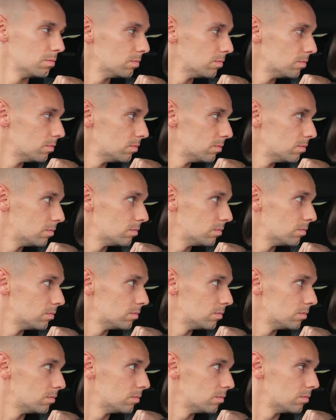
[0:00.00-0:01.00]

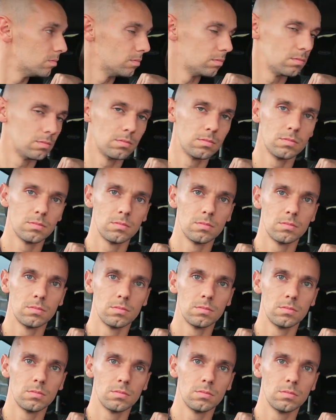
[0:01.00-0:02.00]

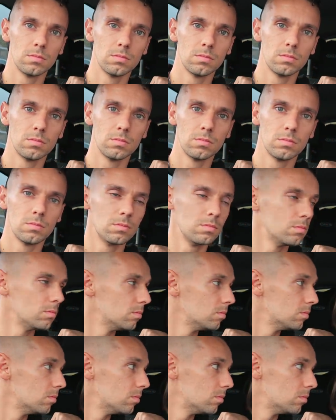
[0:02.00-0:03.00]

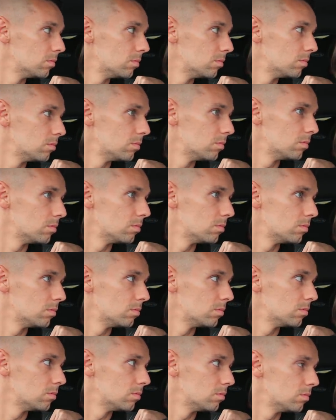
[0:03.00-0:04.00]

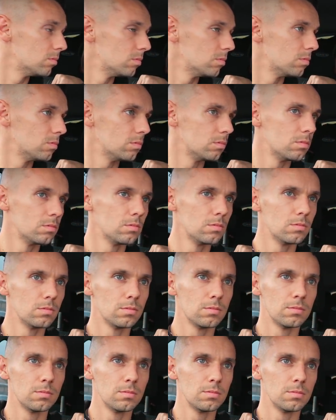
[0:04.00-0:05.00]

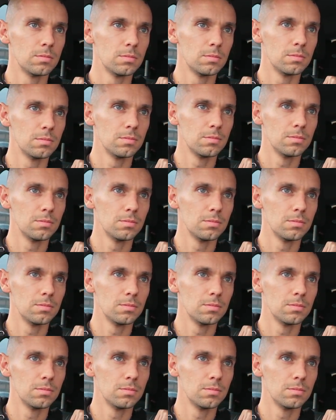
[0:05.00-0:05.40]
(not speaking)